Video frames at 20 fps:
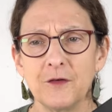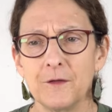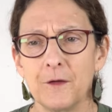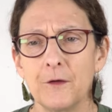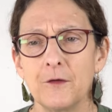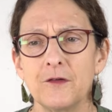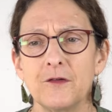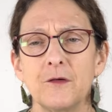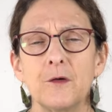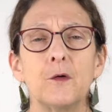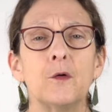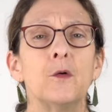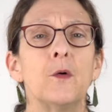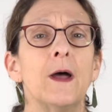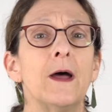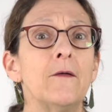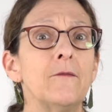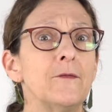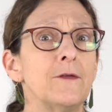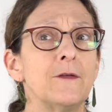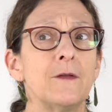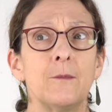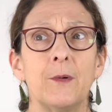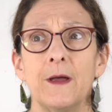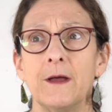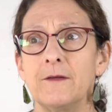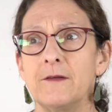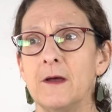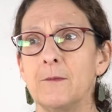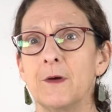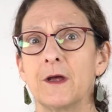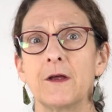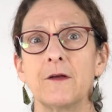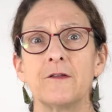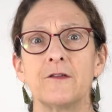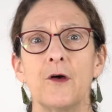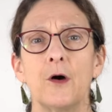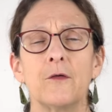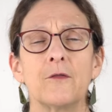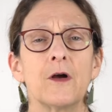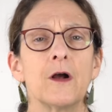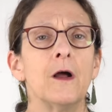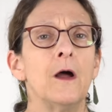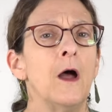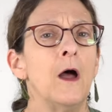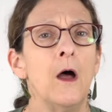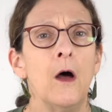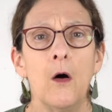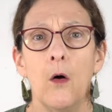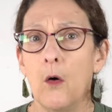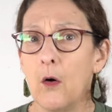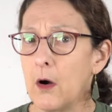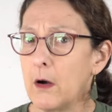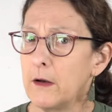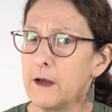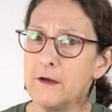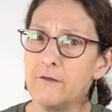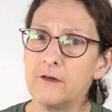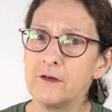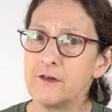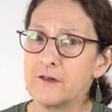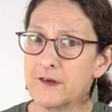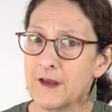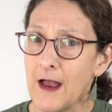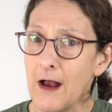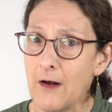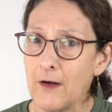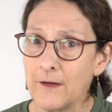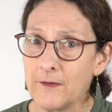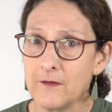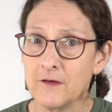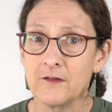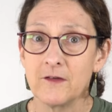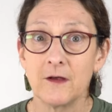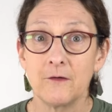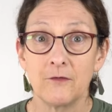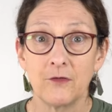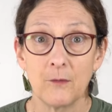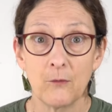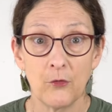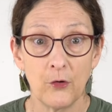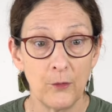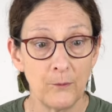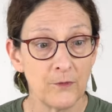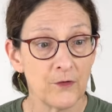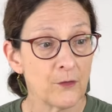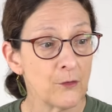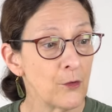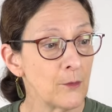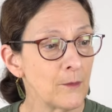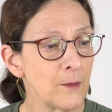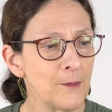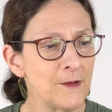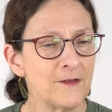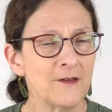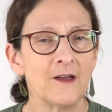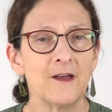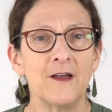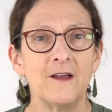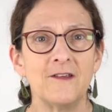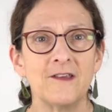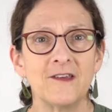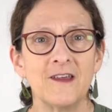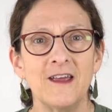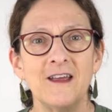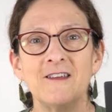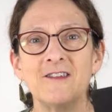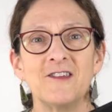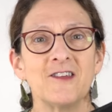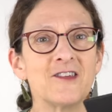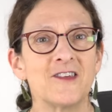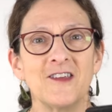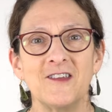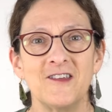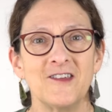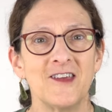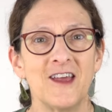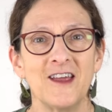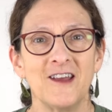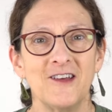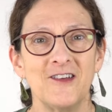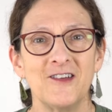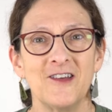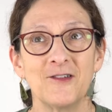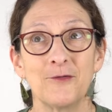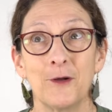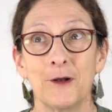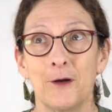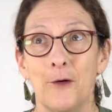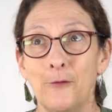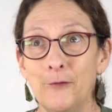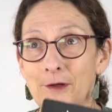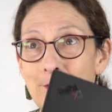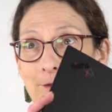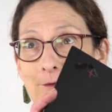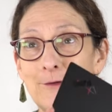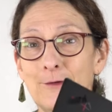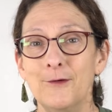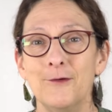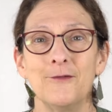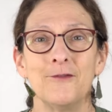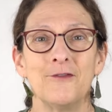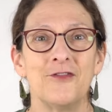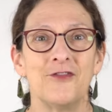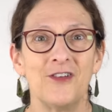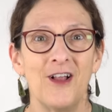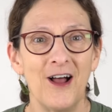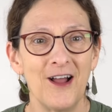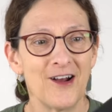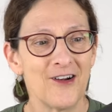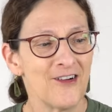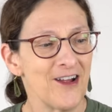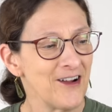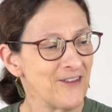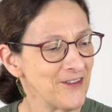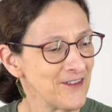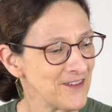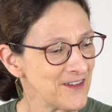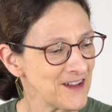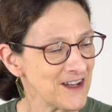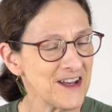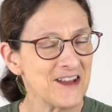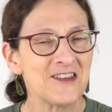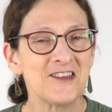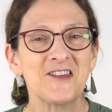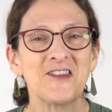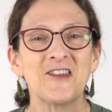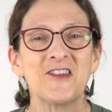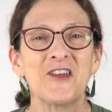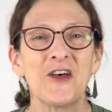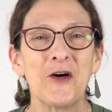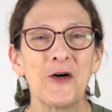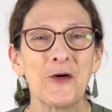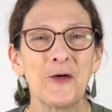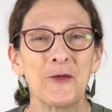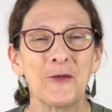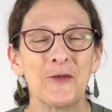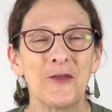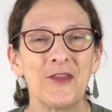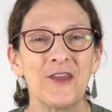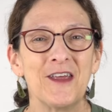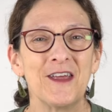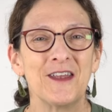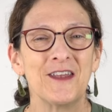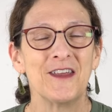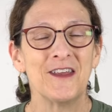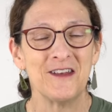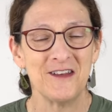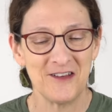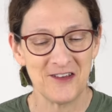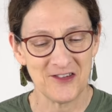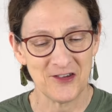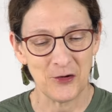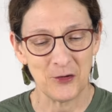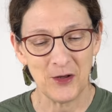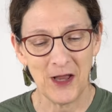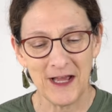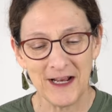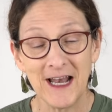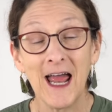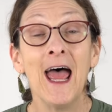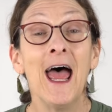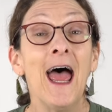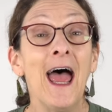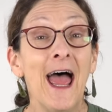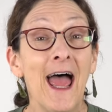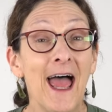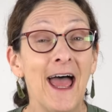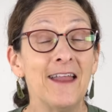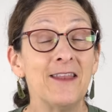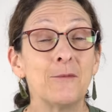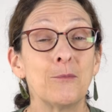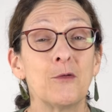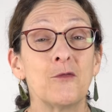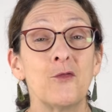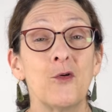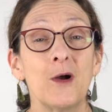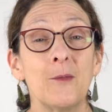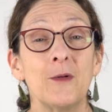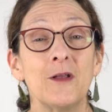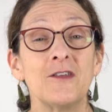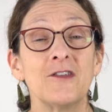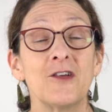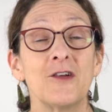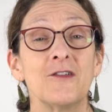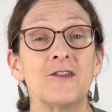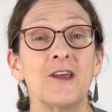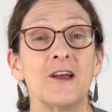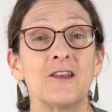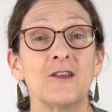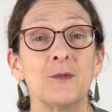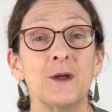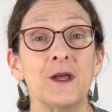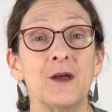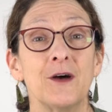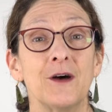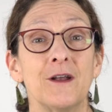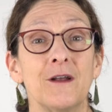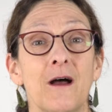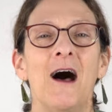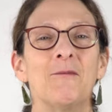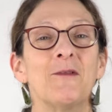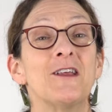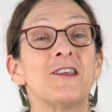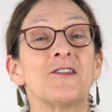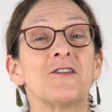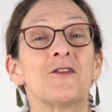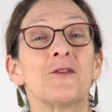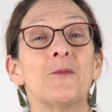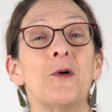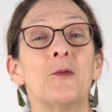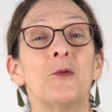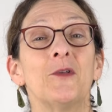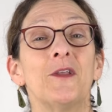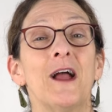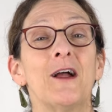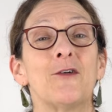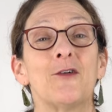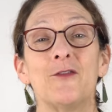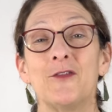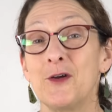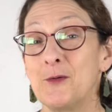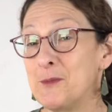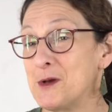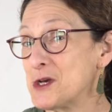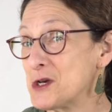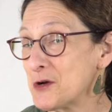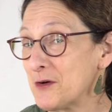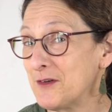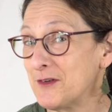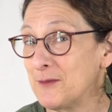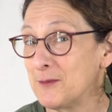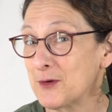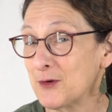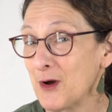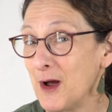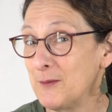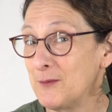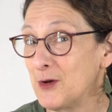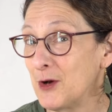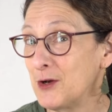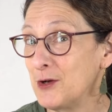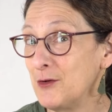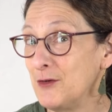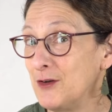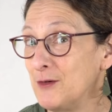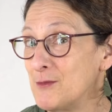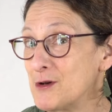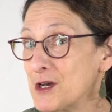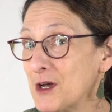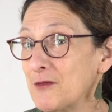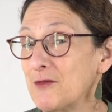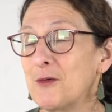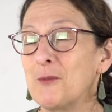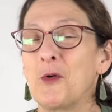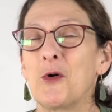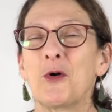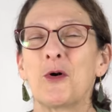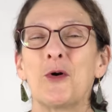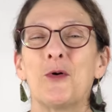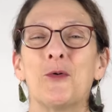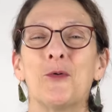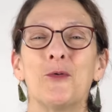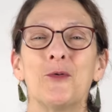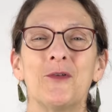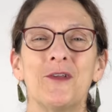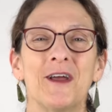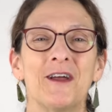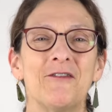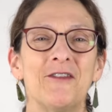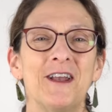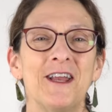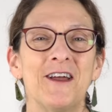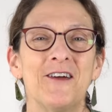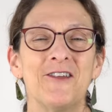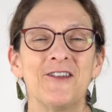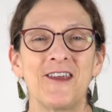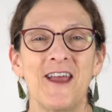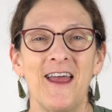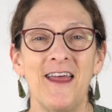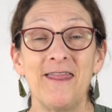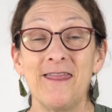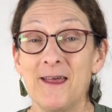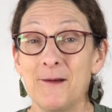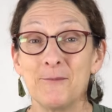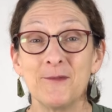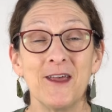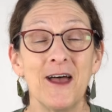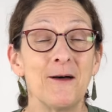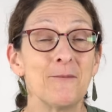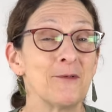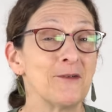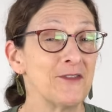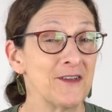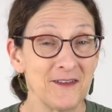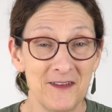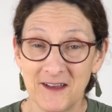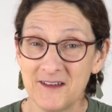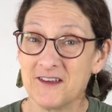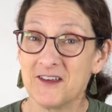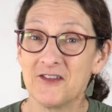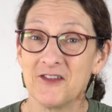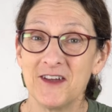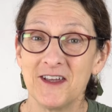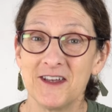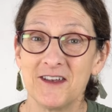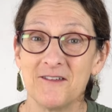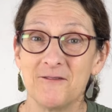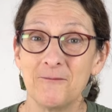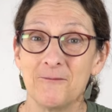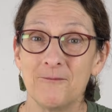for those of you who, after the pandemic is over, or even just carrying this thing from room to room, let me tell you, it's, it's just insane. You just want to go, wee, fly around with it. It's so thin and it's so light, and the performance turns out to be good. I'm Lisa for Mobile Tech Review. Be sure to subscribe to our YouTube channel for more cool tech videos, and thumbs up if you like this vid.